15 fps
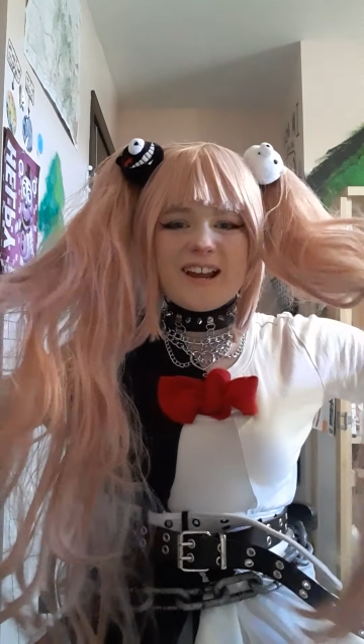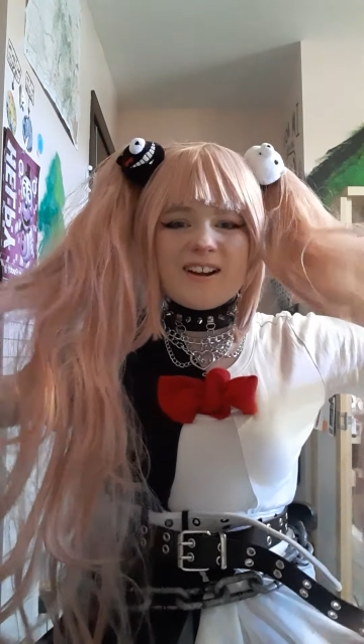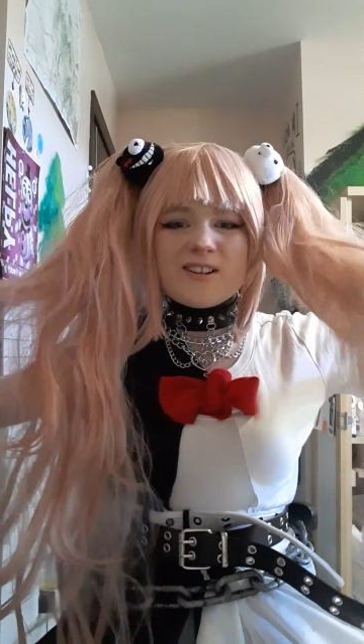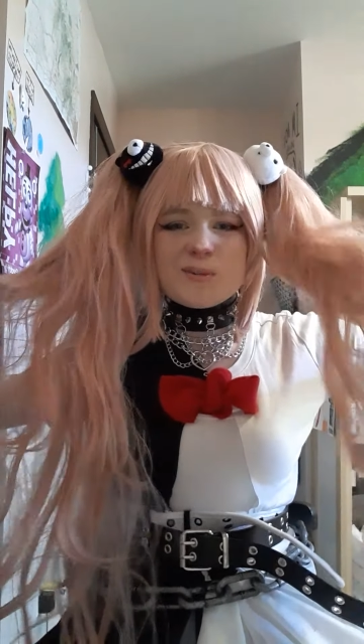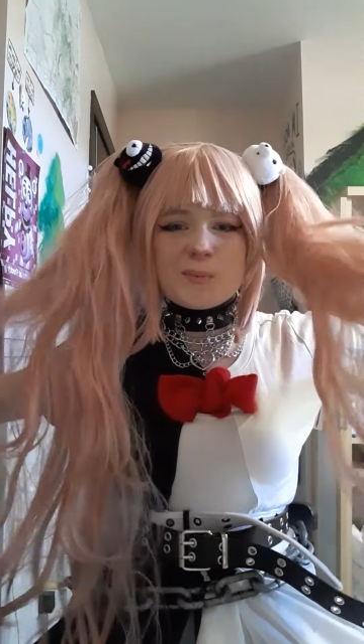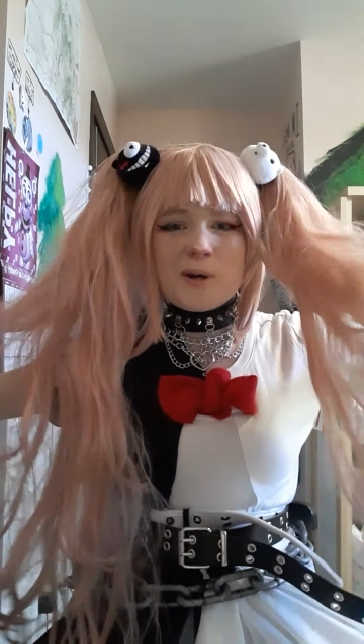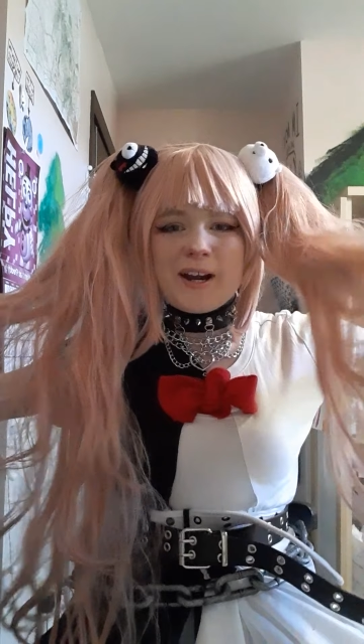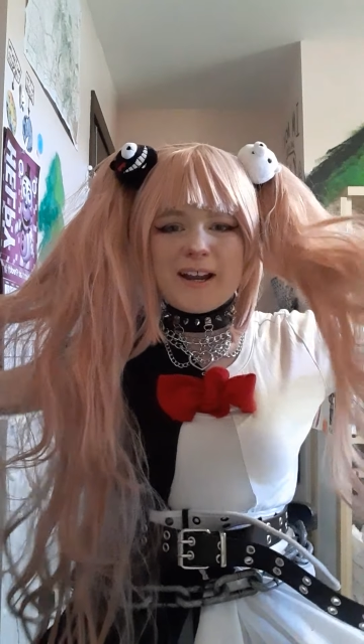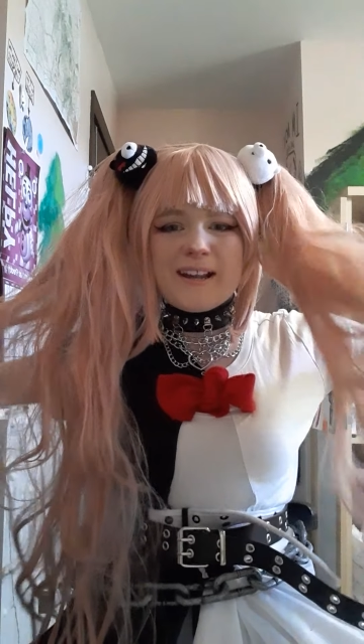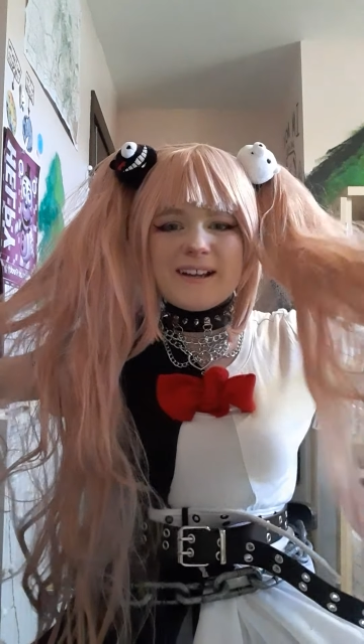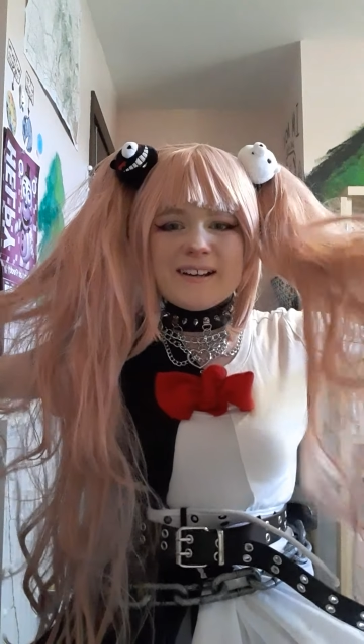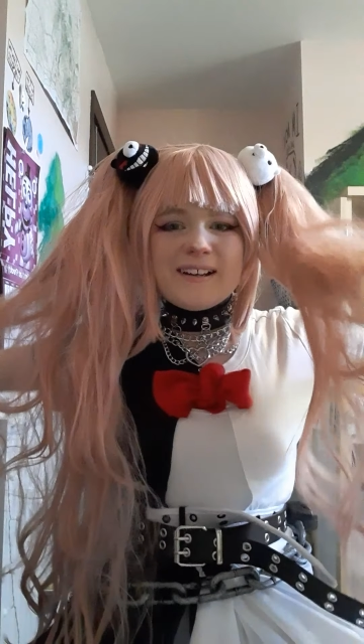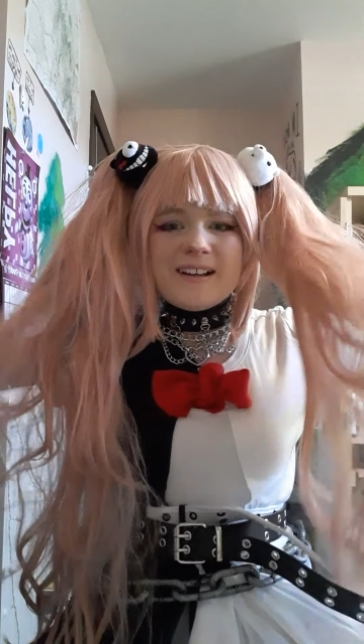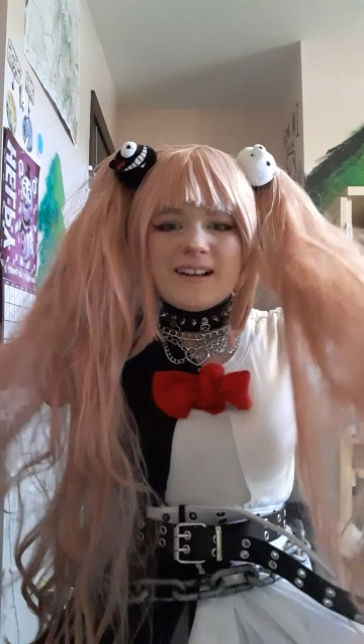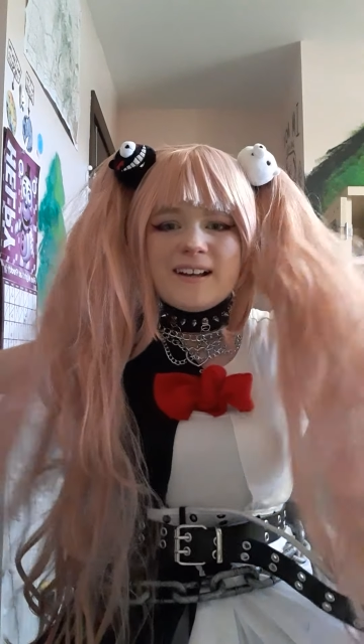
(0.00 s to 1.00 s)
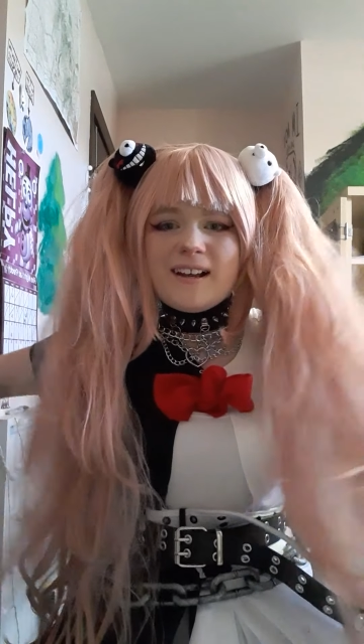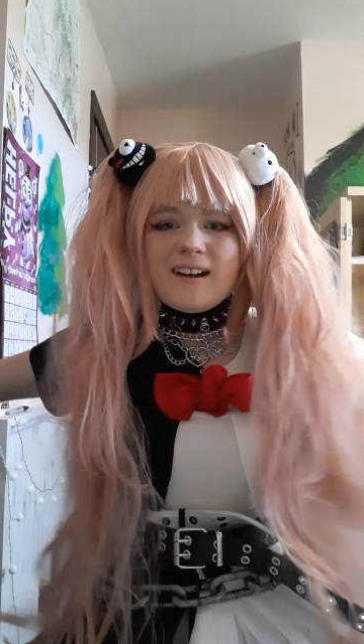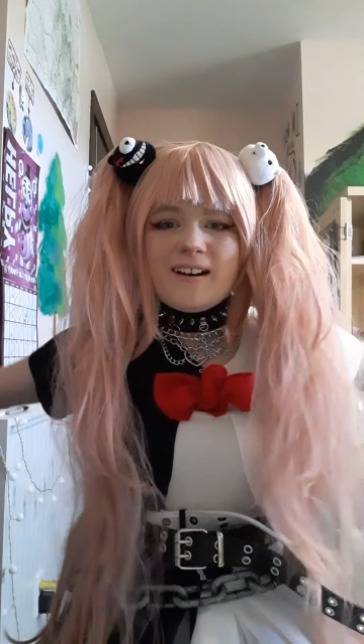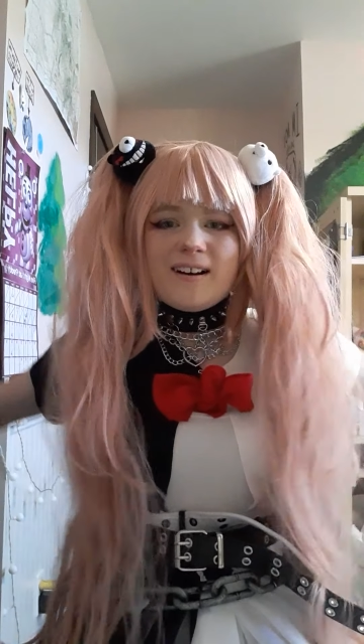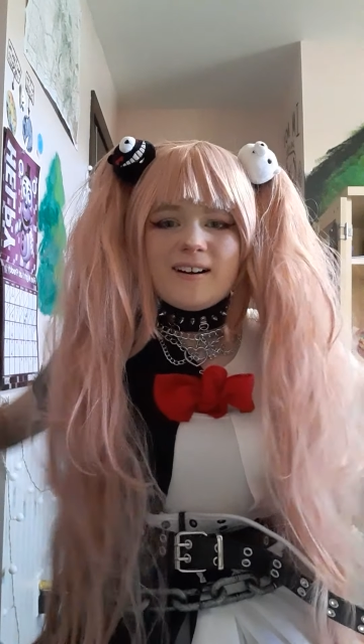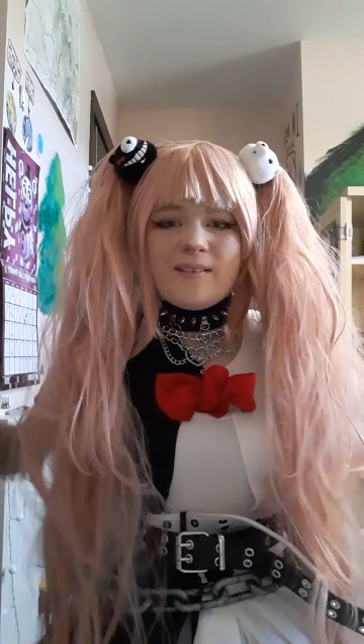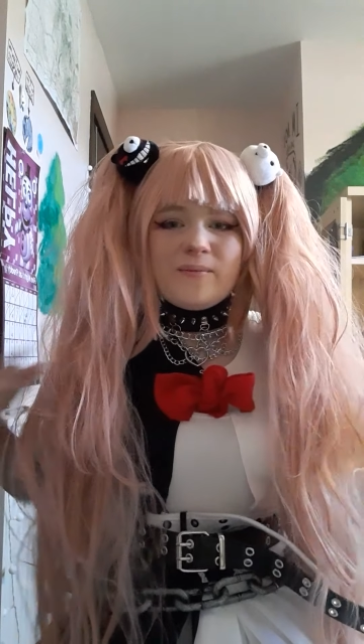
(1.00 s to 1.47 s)
hairspray,
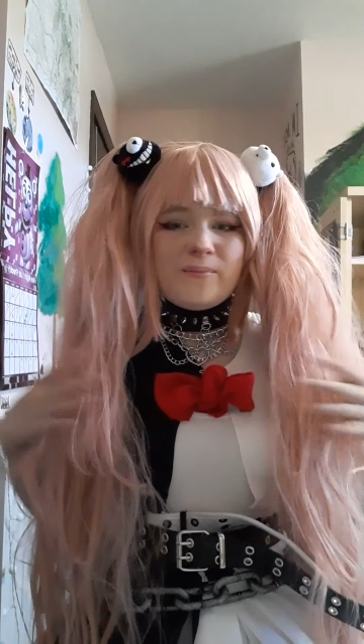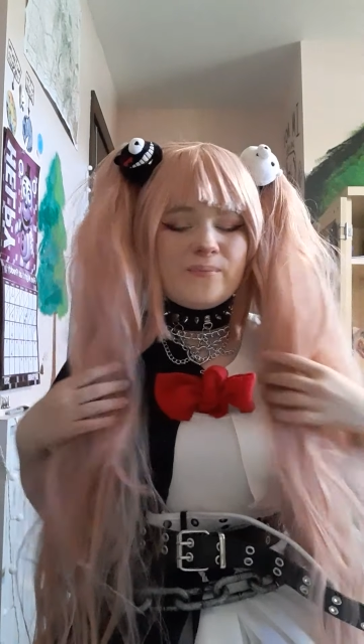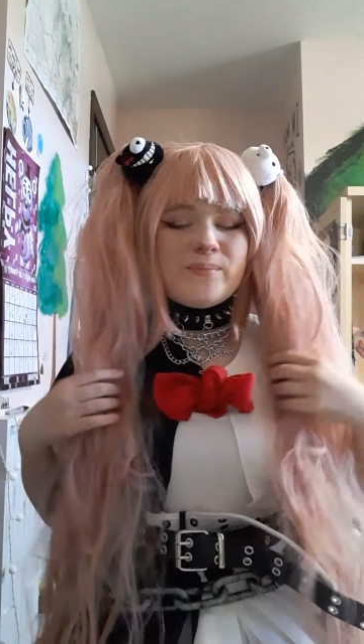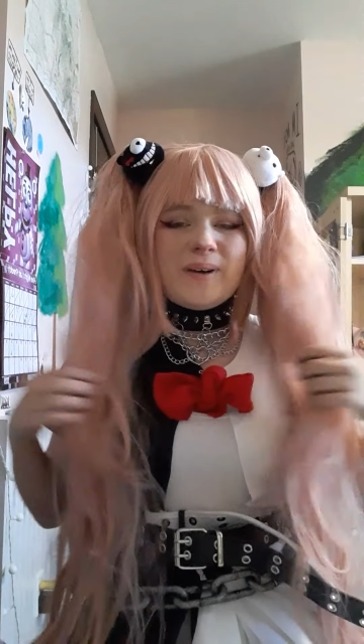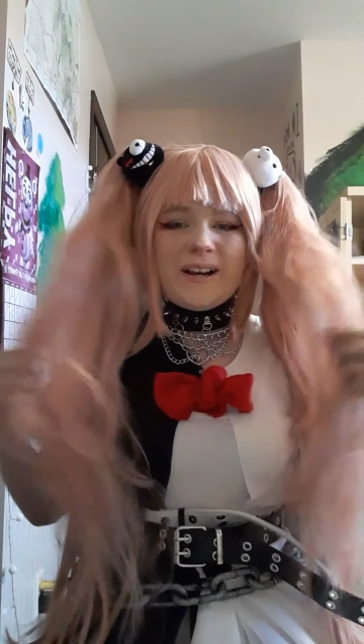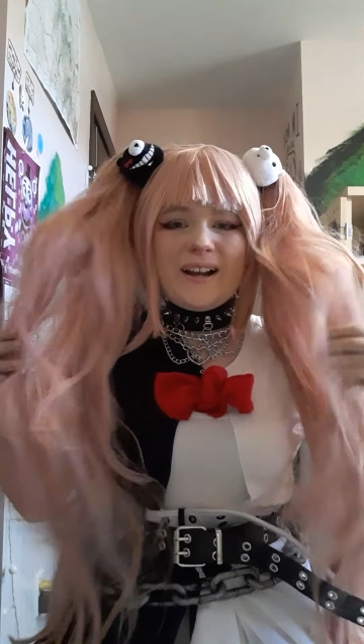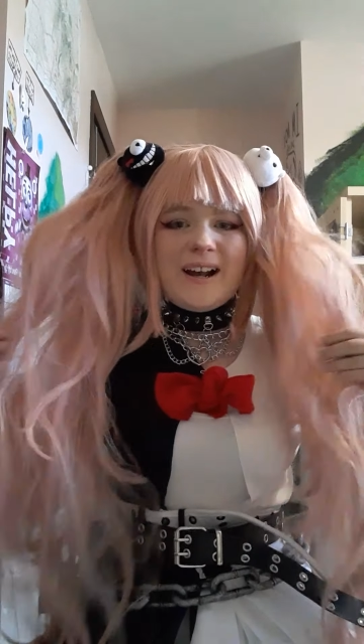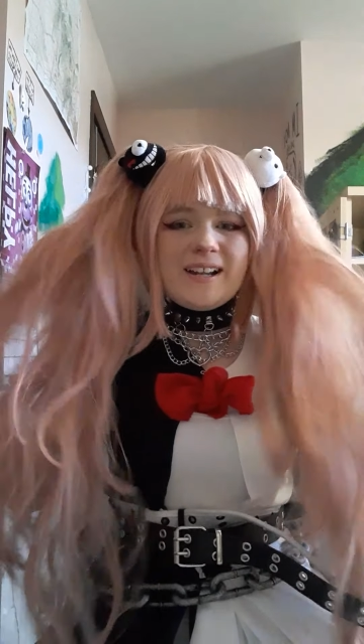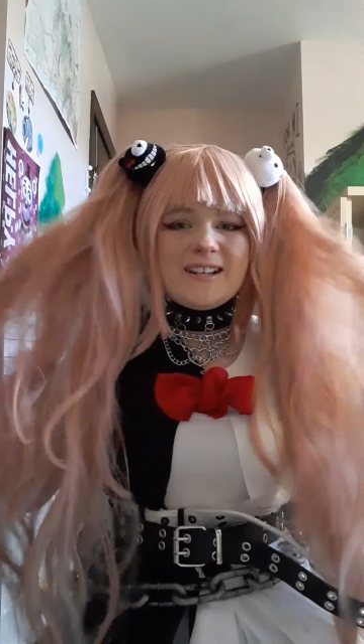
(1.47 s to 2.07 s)
but